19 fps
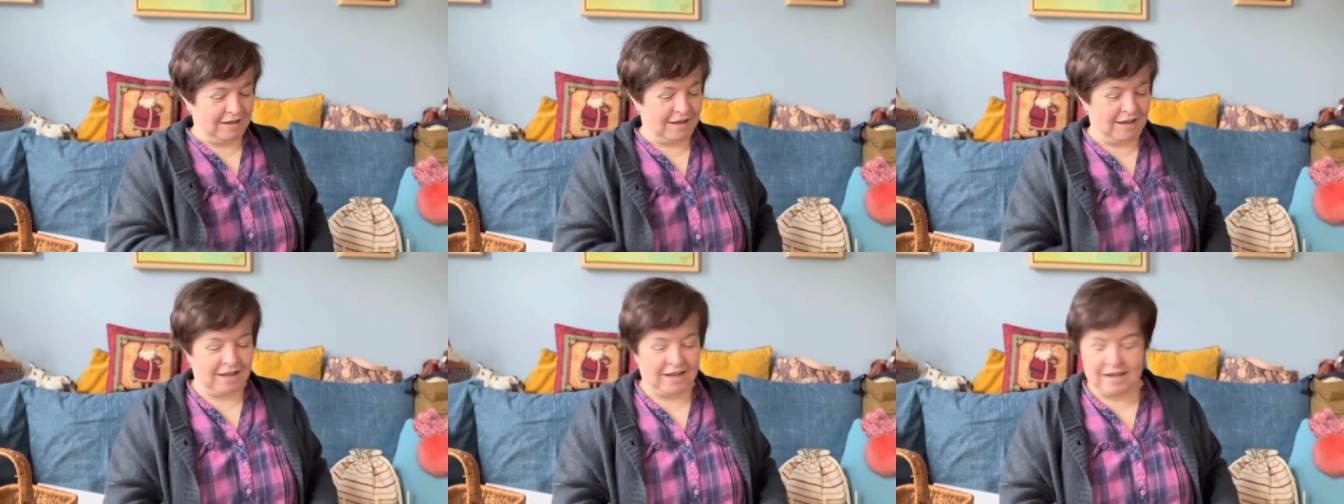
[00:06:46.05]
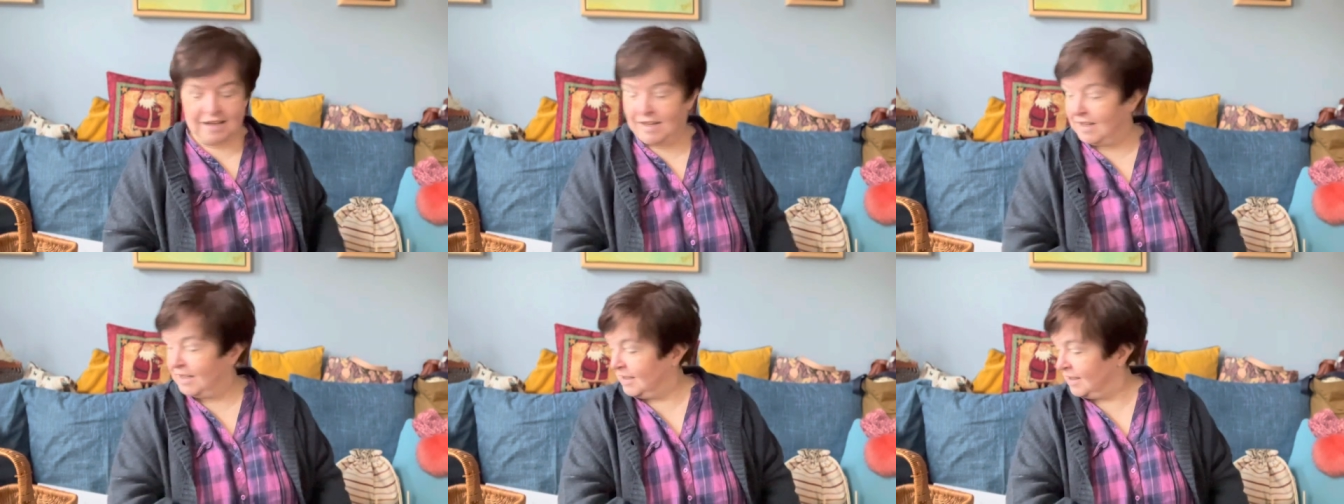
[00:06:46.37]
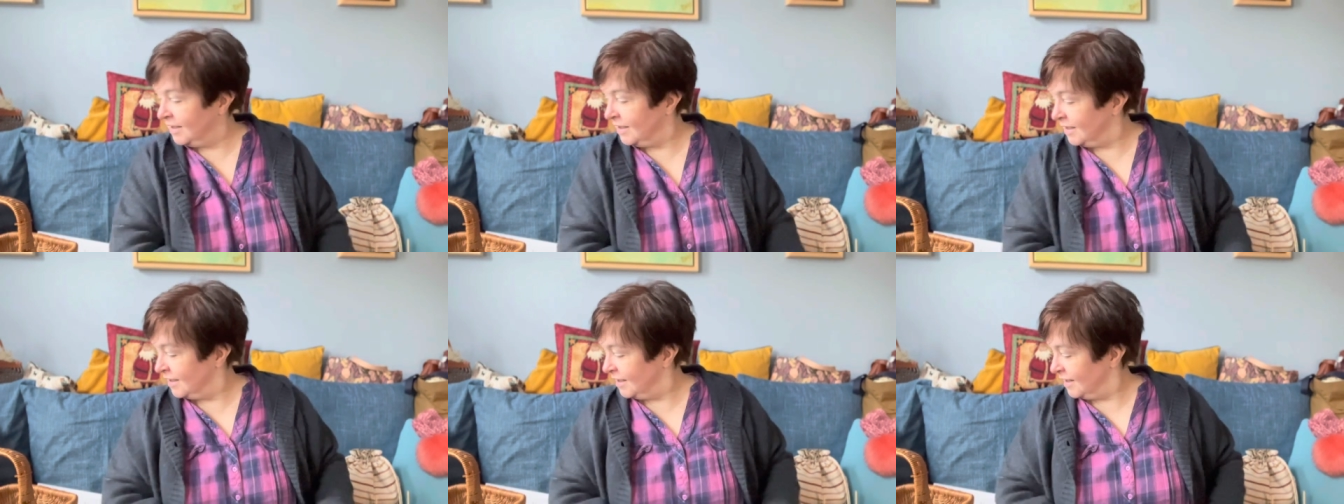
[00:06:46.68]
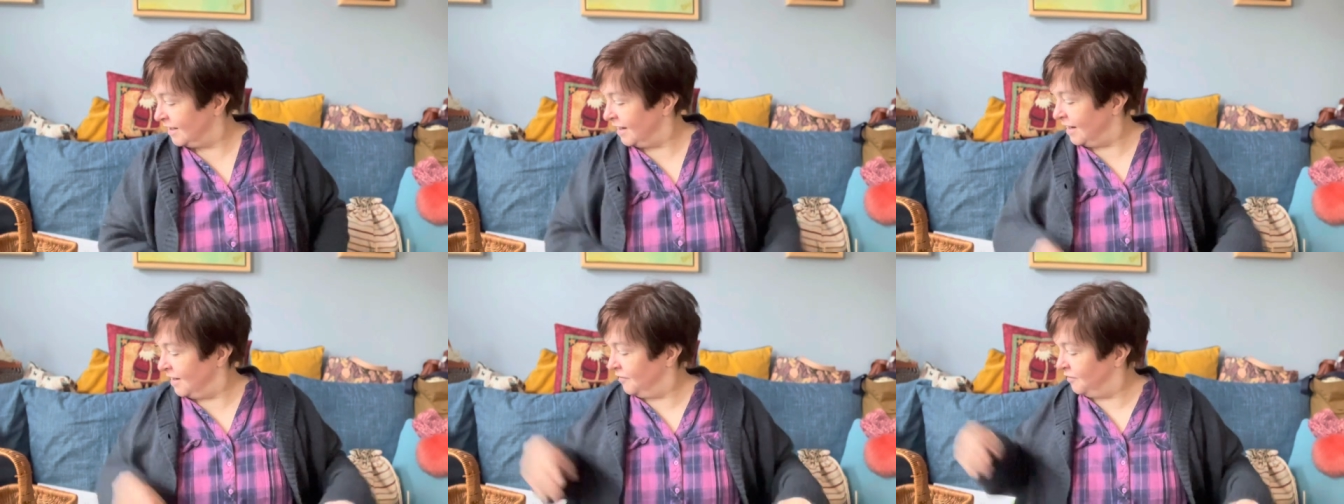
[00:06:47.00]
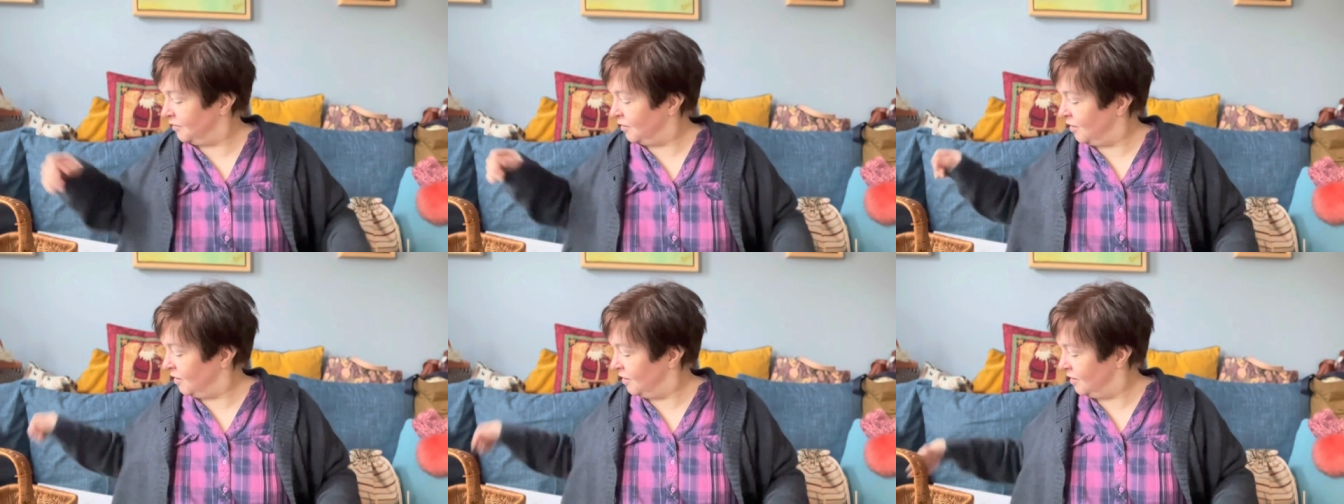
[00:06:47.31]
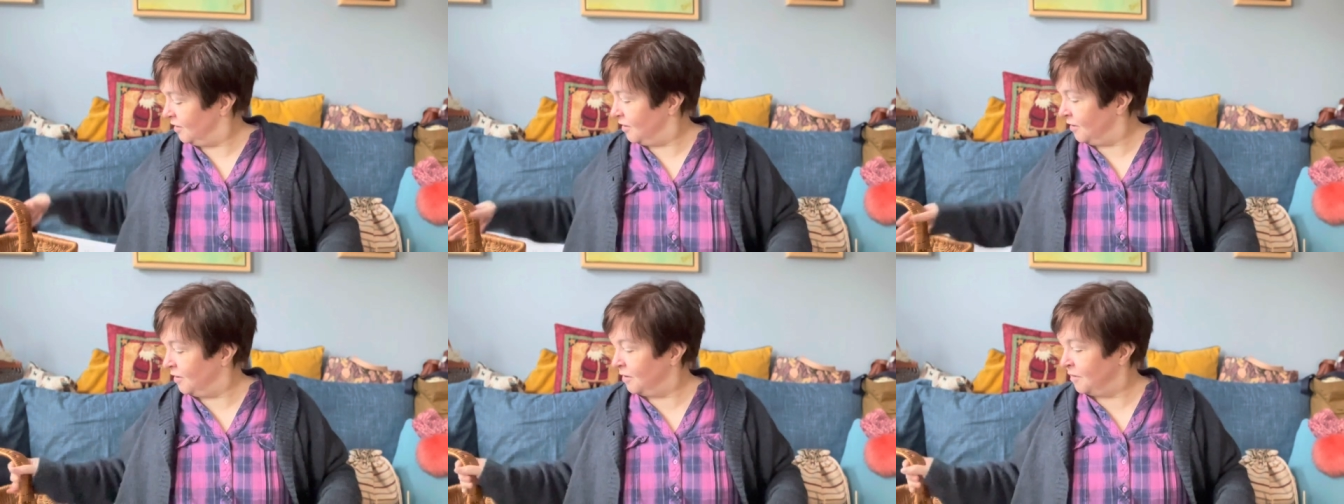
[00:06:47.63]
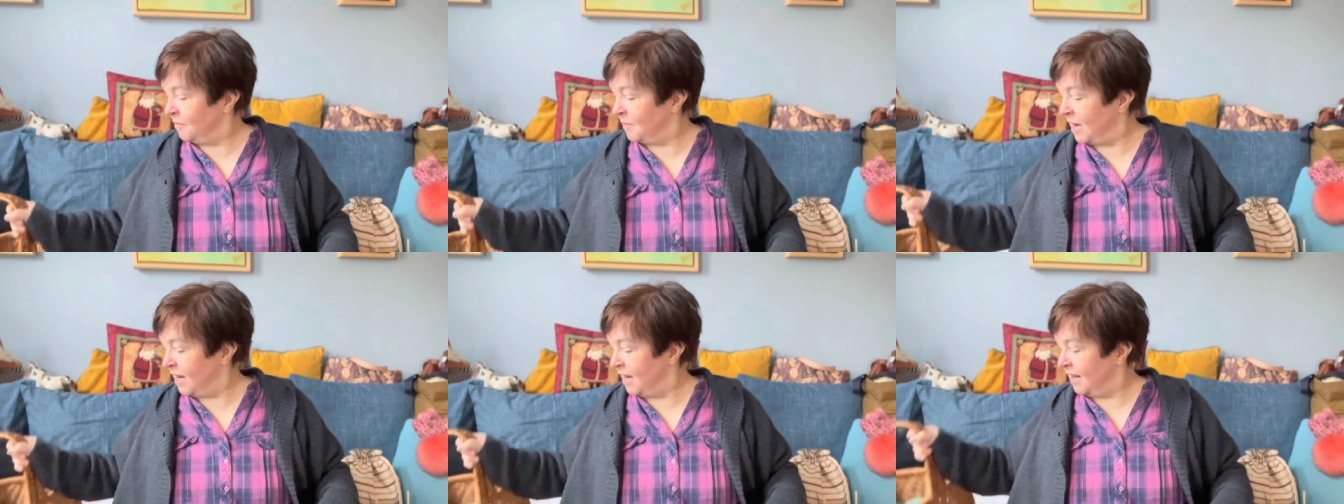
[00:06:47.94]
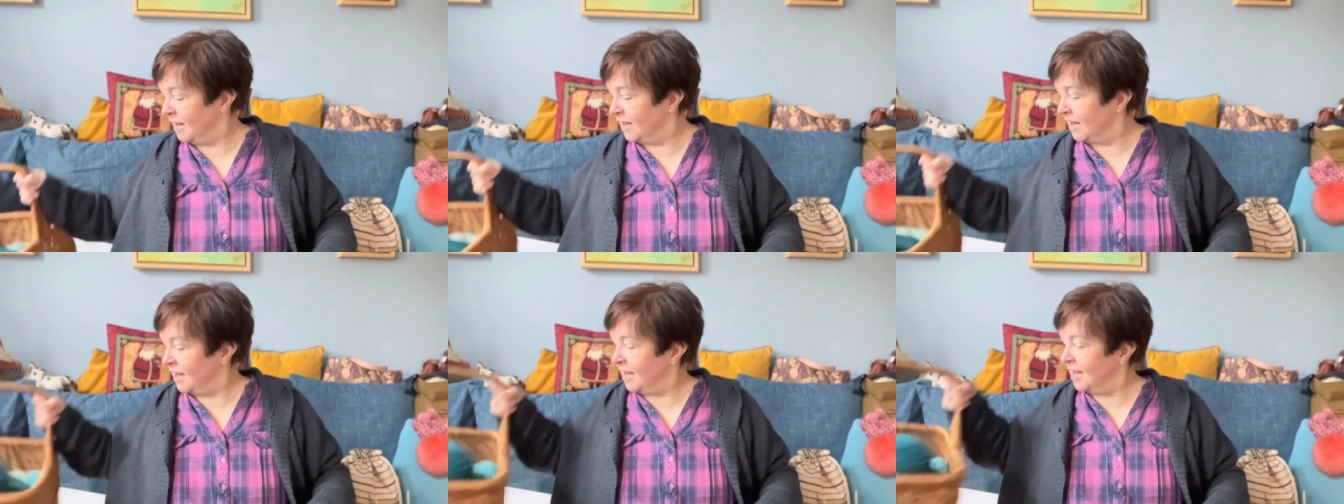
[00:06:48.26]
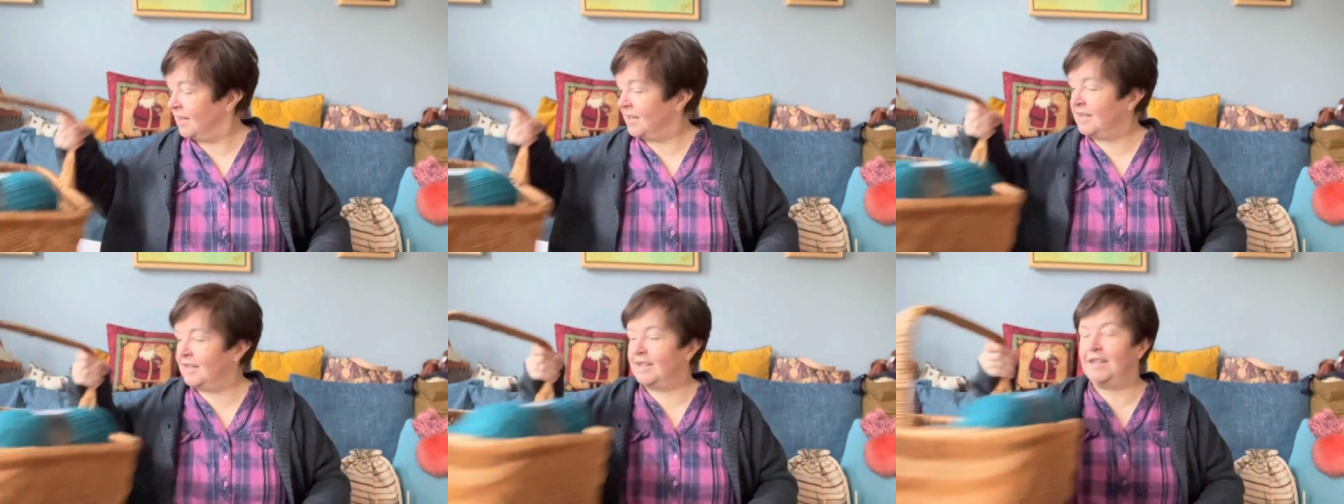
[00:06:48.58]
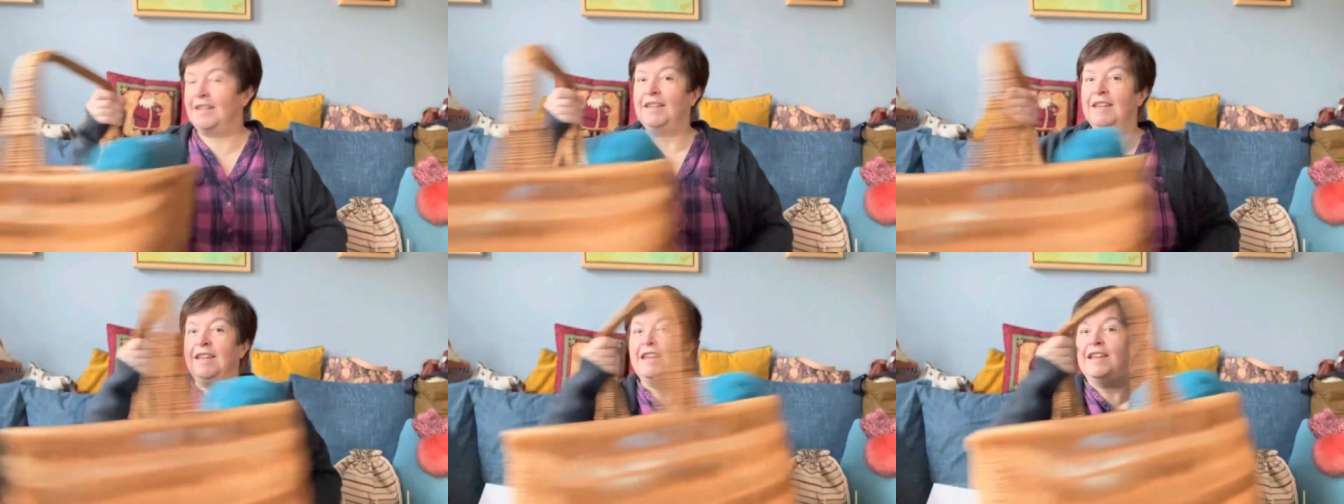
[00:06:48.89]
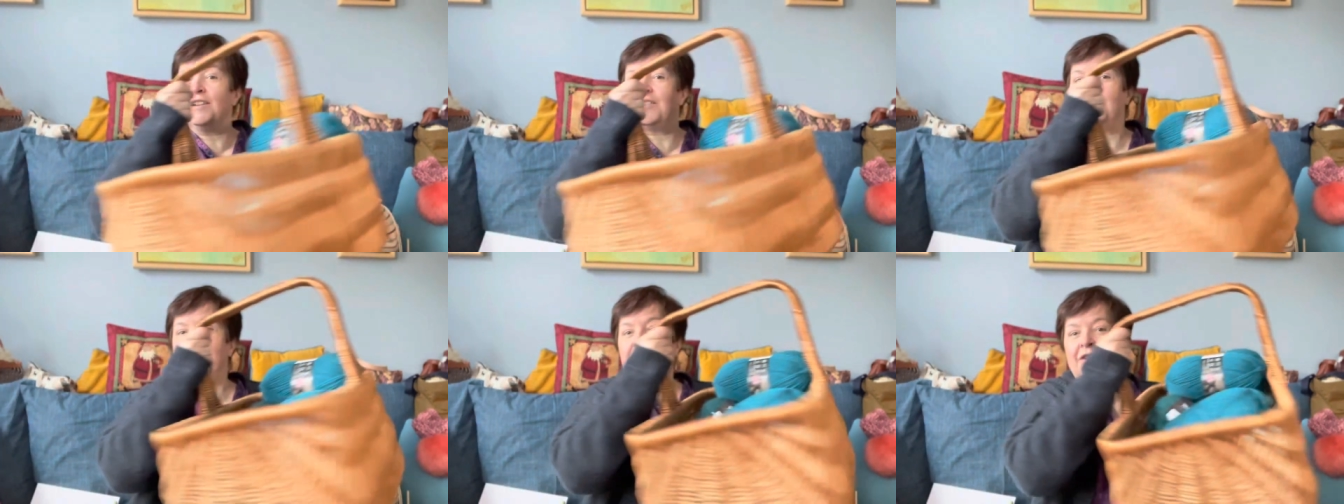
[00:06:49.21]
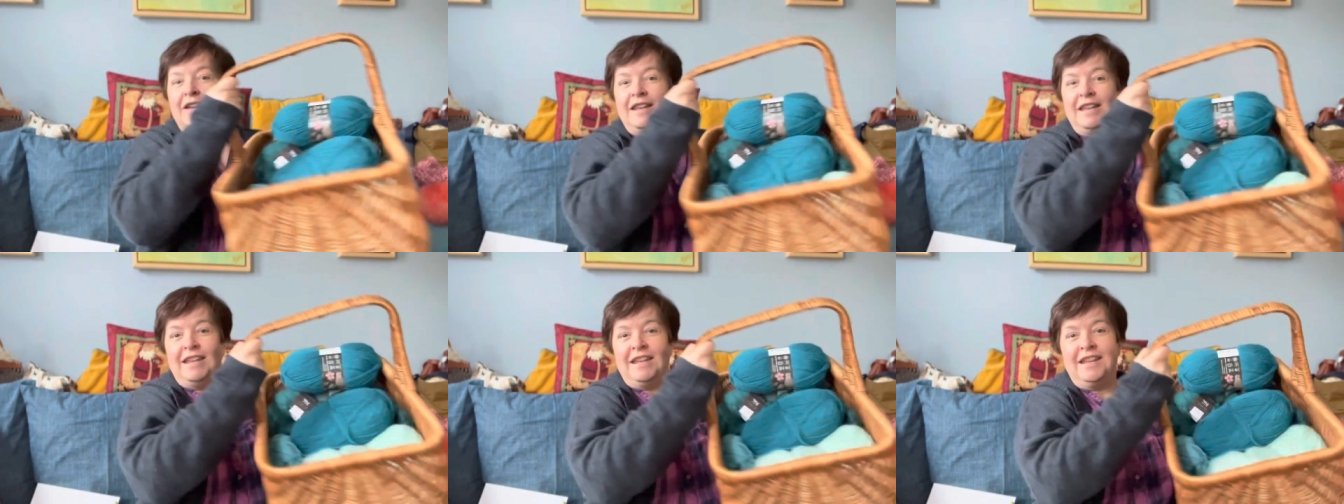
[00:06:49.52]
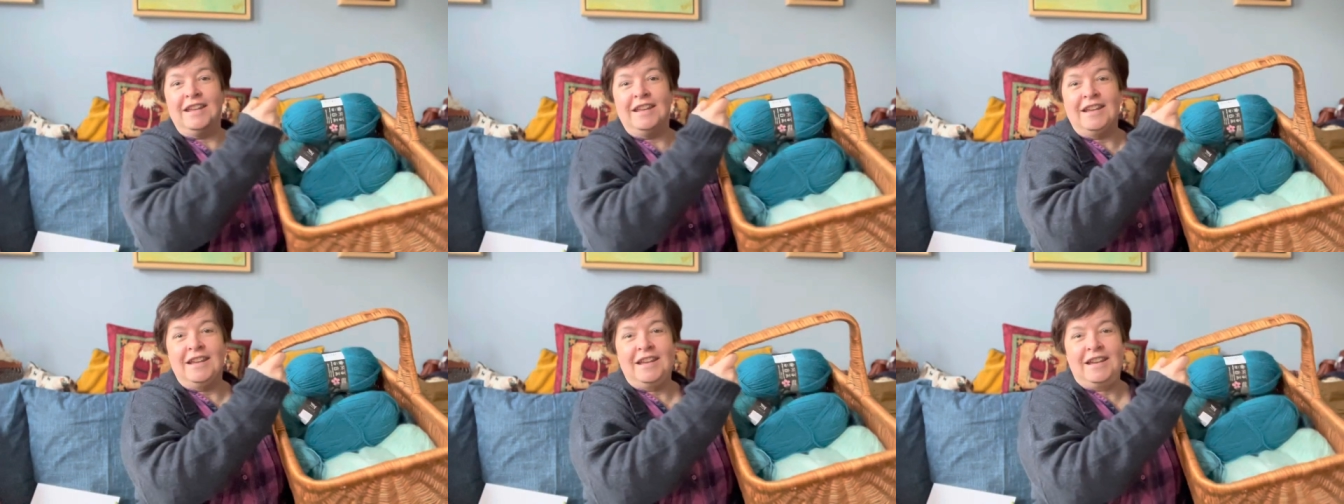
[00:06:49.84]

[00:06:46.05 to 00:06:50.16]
and I've got all my colors in here already.